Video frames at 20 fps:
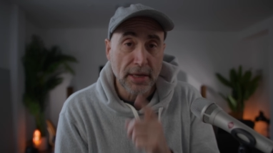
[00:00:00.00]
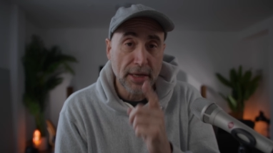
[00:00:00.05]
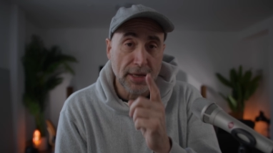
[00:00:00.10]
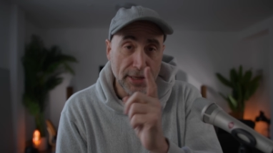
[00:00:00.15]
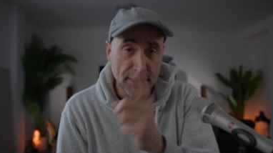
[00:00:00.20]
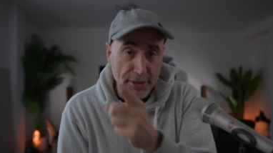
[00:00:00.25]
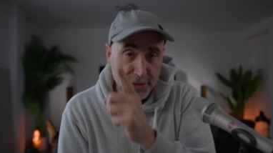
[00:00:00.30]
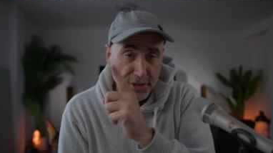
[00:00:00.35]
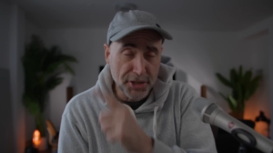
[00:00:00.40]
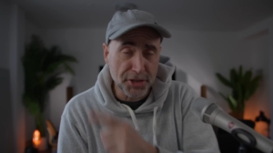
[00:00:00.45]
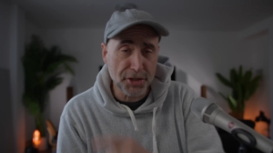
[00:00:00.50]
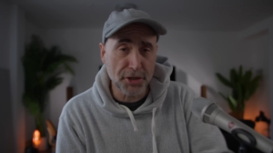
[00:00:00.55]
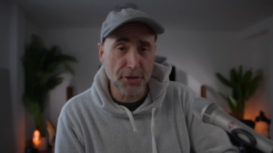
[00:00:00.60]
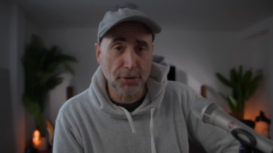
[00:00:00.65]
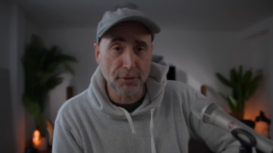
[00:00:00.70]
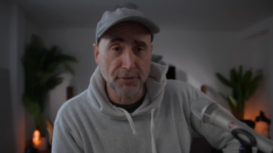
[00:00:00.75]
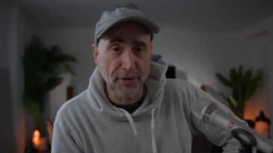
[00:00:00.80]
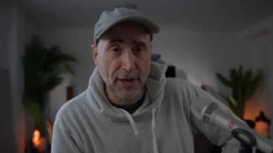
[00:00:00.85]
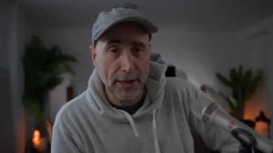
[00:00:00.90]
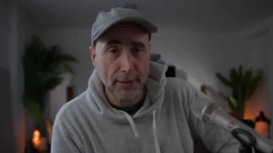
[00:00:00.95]
In addition
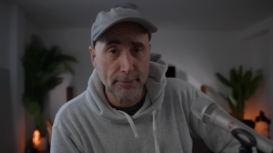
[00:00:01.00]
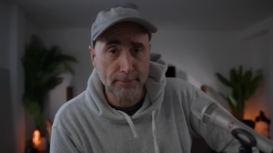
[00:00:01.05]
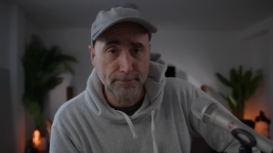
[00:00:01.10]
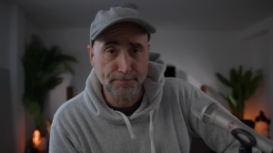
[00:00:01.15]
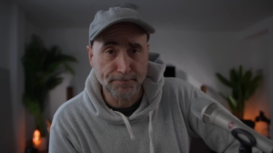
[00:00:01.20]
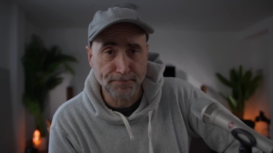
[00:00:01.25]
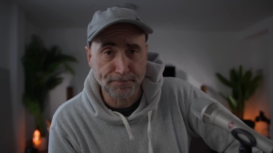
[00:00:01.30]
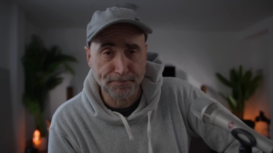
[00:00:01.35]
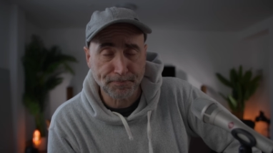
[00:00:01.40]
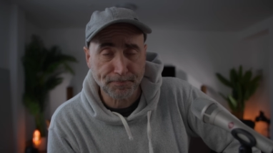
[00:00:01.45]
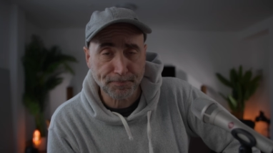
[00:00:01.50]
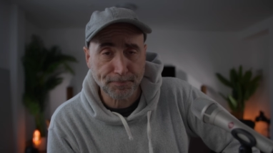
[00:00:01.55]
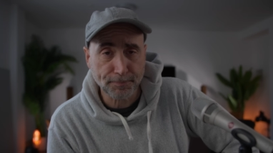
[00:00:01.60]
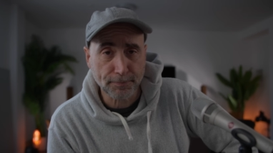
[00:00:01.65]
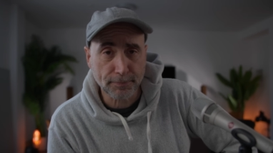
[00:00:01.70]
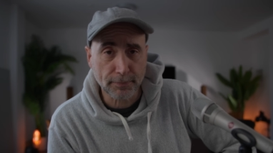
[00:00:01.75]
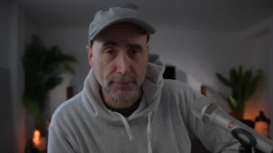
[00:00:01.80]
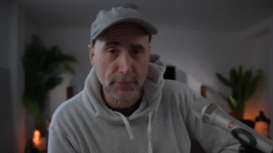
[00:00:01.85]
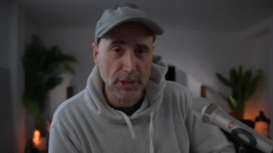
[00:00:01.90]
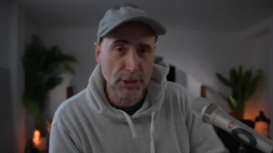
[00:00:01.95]
to that,
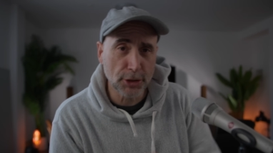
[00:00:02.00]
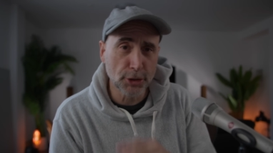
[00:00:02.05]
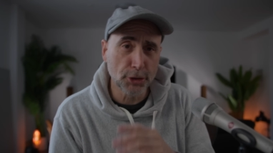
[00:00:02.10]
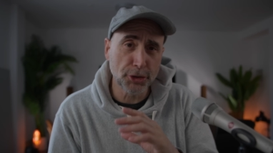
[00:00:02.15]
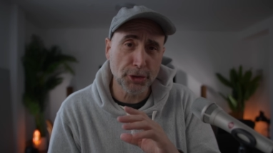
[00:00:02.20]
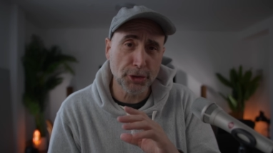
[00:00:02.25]
you